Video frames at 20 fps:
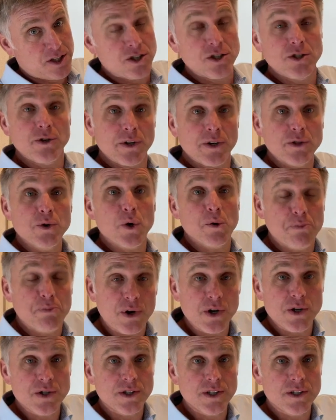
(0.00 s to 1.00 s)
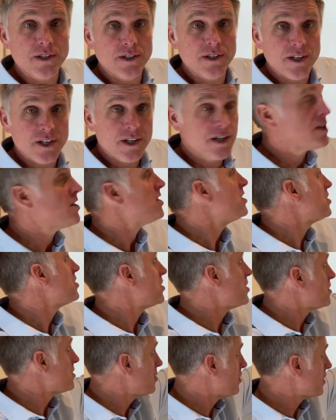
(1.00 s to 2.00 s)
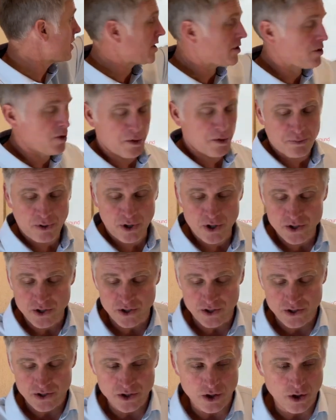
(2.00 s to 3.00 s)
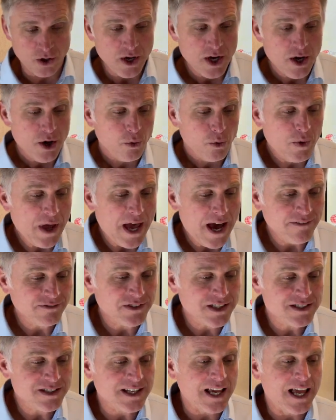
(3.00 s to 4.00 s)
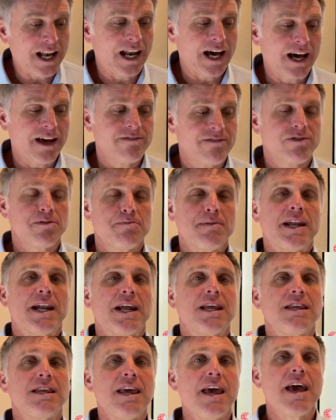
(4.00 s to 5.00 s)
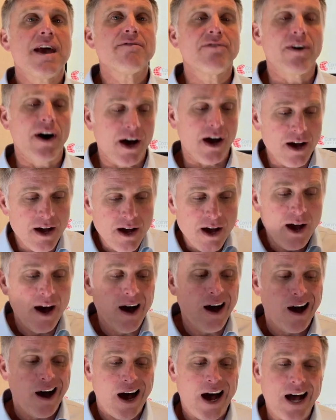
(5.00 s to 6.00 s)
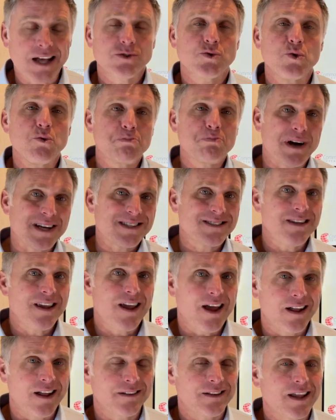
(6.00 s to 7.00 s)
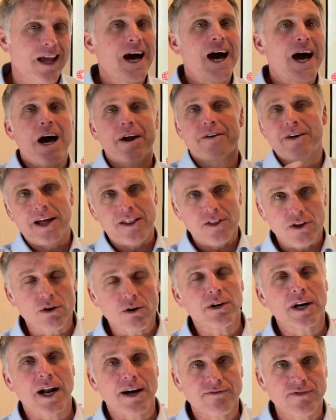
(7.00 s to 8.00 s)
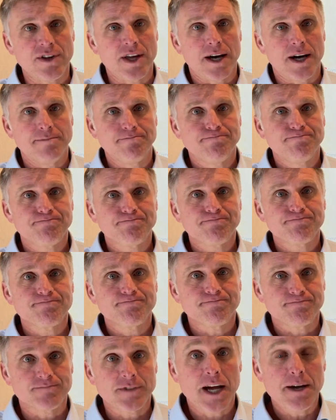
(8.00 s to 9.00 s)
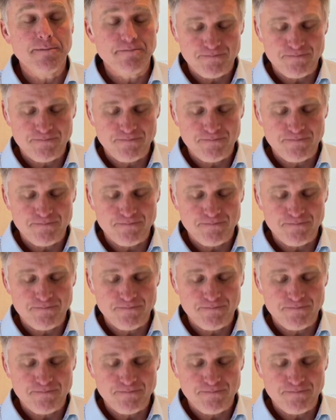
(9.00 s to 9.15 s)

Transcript: She's doing it to a person? She's doing it to a person. So we have to say la enfermera lleva a su paciente a radiografía. Okay?